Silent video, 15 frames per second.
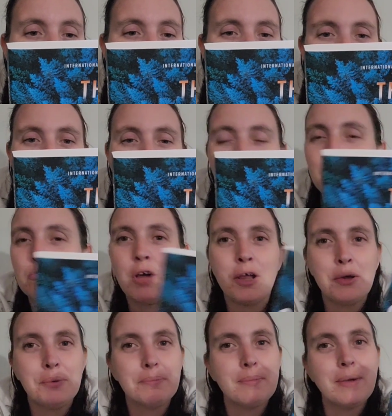like right
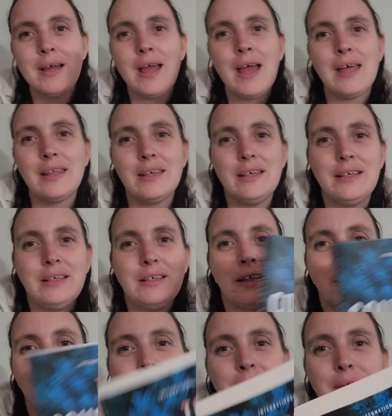up my alley.
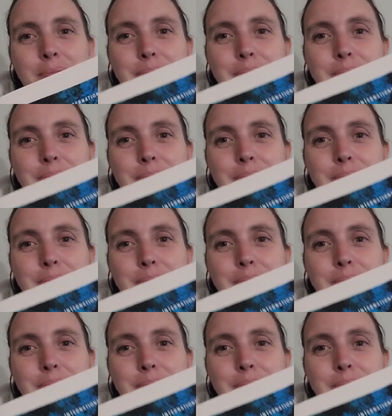Like I